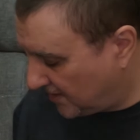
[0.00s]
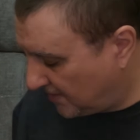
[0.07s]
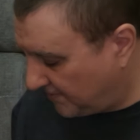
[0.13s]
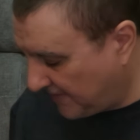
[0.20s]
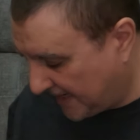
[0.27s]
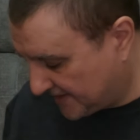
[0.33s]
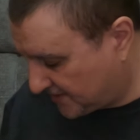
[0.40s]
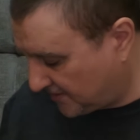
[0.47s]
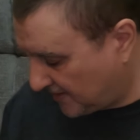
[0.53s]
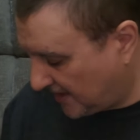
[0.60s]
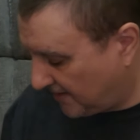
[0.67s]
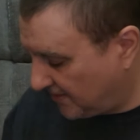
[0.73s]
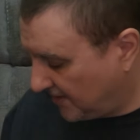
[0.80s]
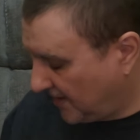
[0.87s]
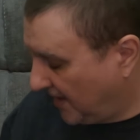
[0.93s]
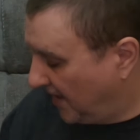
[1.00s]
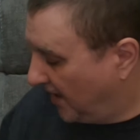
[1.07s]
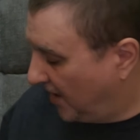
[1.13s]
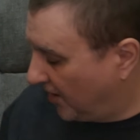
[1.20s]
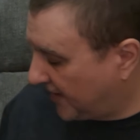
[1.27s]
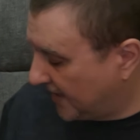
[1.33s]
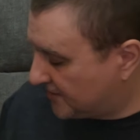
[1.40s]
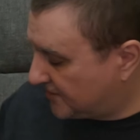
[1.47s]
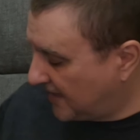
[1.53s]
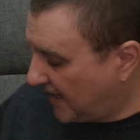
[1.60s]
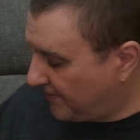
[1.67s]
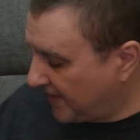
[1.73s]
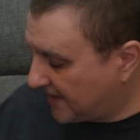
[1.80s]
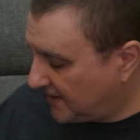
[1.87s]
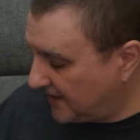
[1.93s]
Master out. Okay, so now
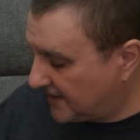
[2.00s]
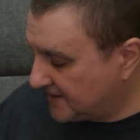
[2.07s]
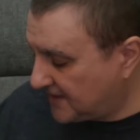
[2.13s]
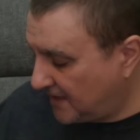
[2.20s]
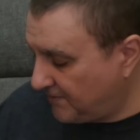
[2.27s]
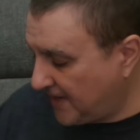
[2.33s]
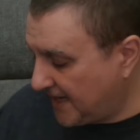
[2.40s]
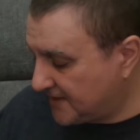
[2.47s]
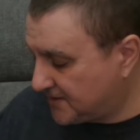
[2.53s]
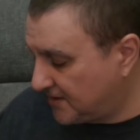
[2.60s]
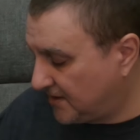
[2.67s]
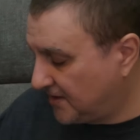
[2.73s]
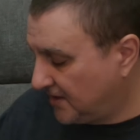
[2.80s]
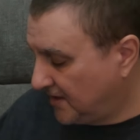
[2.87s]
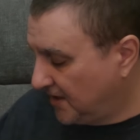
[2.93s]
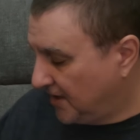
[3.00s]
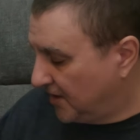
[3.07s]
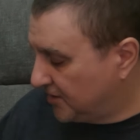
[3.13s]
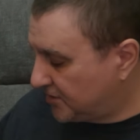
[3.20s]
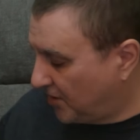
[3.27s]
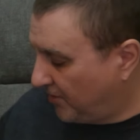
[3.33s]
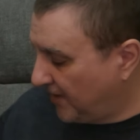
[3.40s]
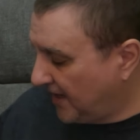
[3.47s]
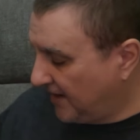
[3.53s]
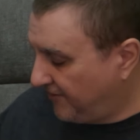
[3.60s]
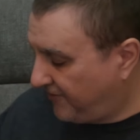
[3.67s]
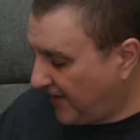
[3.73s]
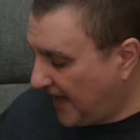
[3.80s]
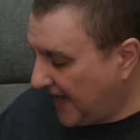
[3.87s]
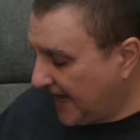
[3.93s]
my click is on master. So
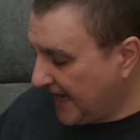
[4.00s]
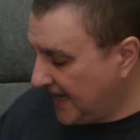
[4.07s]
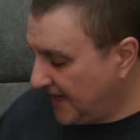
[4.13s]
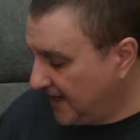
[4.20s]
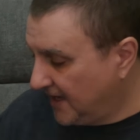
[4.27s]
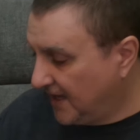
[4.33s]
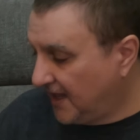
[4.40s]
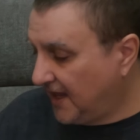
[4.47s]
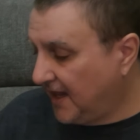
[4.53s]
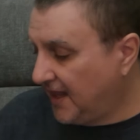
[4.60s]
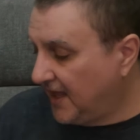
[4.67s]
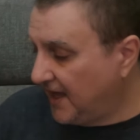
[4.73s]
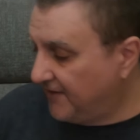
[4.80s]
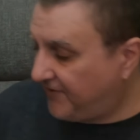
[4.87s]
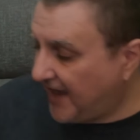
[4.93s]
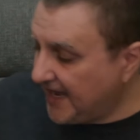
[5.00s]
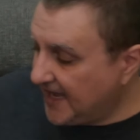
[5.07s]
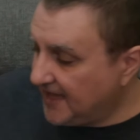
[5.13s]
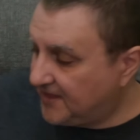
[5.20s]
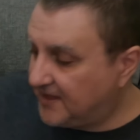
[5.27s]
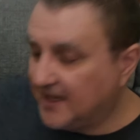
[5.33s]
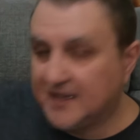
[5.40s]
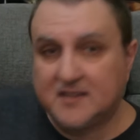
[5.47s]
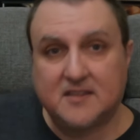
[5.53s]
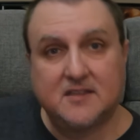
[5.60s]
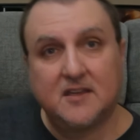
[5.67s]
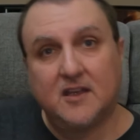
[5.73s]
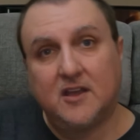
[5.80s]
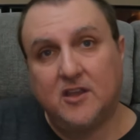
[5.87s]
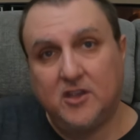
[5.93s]
if I hit
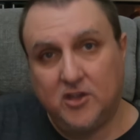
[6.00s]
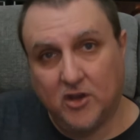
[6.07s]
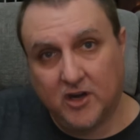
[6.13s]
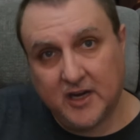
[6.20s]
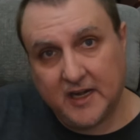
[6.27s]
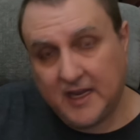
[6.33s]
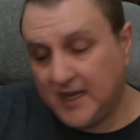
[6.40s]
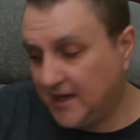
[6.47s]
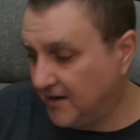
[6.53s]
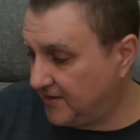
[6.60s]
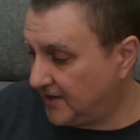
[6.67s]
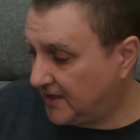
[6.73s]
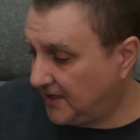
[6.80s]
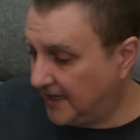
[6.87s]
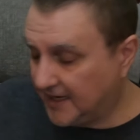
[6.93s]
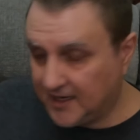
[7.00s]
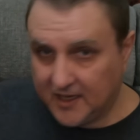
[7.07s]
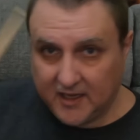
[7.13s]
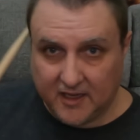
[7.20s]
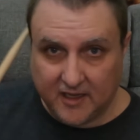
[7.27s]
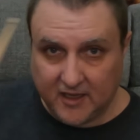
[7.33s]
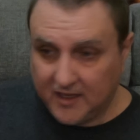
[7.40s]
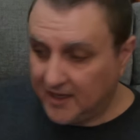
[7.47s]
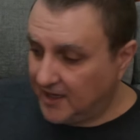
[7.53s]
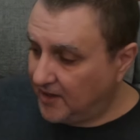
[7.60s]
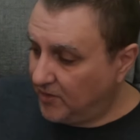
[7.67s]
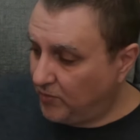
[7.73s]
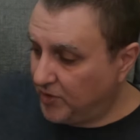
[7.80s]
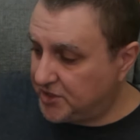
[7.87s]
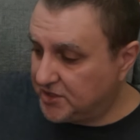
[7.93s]
this, you're going to hear the click,
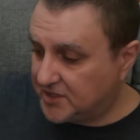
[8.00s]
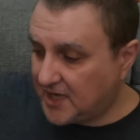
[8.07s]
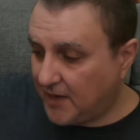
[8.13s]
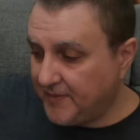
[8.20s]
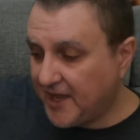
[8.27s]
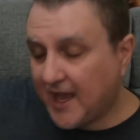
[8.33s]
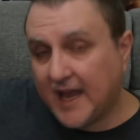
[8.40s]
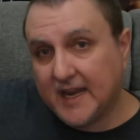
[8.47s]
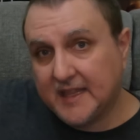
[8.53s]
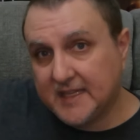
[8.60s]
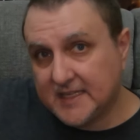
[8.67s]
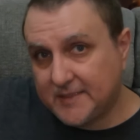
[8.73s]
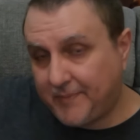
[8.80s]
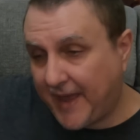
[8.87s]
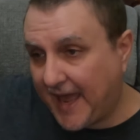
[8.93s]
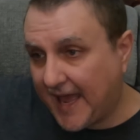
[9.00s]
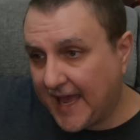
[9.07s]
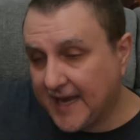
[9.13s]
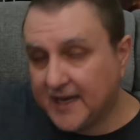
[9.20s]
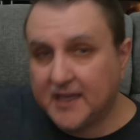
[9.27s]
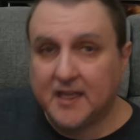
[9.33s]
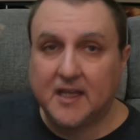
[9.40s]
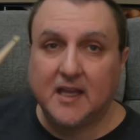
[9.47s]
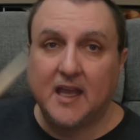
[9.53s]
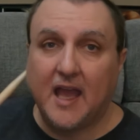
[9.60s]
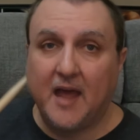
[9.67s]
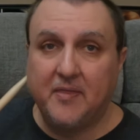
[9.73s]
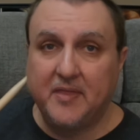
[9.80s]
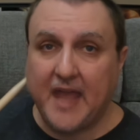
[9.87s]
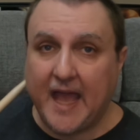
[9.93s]
which is coming out of this pad,
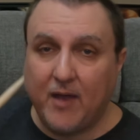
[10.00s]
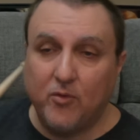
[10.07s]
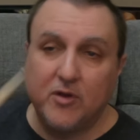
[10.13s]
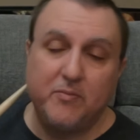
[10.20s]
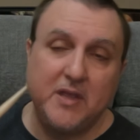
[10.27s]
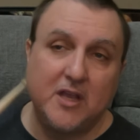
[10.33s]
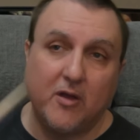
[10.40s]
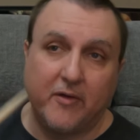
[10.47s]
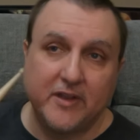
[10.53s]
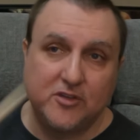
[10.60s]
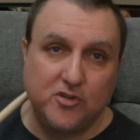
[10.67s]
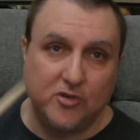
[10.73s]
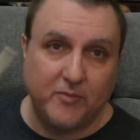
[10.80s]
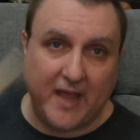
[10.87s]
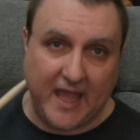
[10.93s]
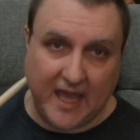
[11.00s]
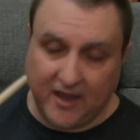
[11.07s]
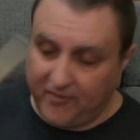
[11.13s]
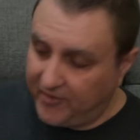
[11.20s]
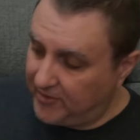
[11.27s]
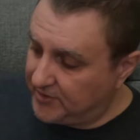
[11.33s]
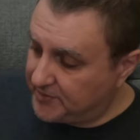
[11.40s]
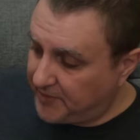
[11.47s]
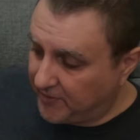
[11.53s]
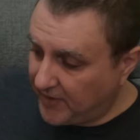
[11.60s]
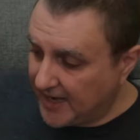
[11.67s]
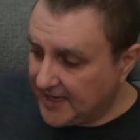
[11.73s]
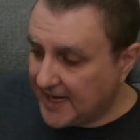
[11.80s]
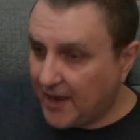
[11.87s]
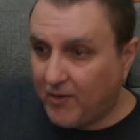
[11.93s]
and that would be going to my headphones. But
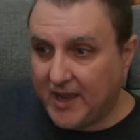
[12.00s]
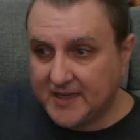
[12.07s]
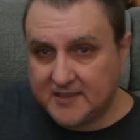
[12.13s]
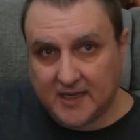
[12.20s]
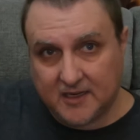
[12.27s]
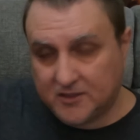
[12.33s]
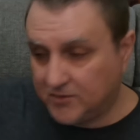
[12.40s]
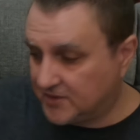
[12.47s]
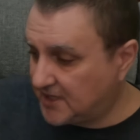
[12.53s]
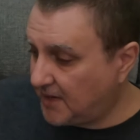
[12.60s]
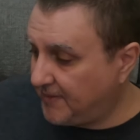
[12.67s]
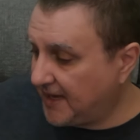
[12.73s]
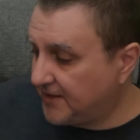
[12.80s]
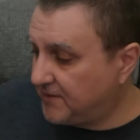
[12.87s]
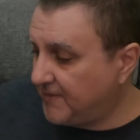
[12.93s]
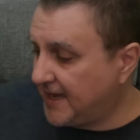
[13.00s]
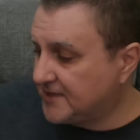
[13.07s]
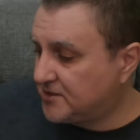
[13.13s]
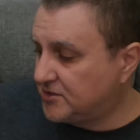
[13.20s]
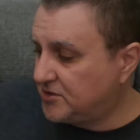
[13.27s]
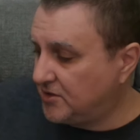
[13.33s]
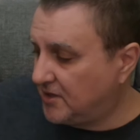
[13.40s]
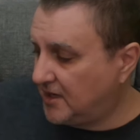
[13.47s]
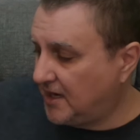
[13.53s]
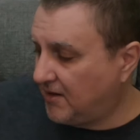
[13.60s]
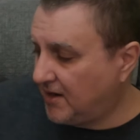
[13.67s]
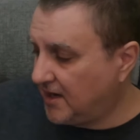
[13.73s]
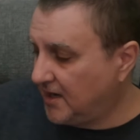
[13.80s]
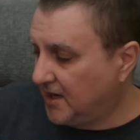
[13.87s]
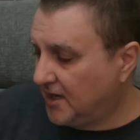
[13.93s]
right now I set it so it's coming out the master so you can hear
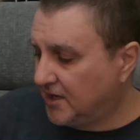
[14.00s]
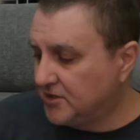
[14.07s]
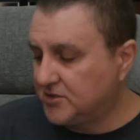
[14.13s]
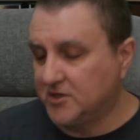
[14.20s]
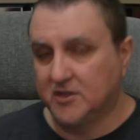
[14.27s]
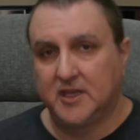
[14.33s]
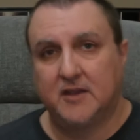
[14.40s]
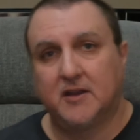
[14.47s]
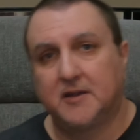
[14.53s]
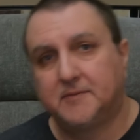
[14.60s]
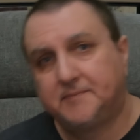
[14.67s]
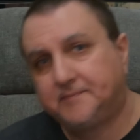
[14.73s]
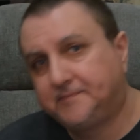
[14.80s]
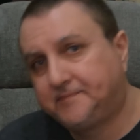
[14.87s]
it. So you'll hear it.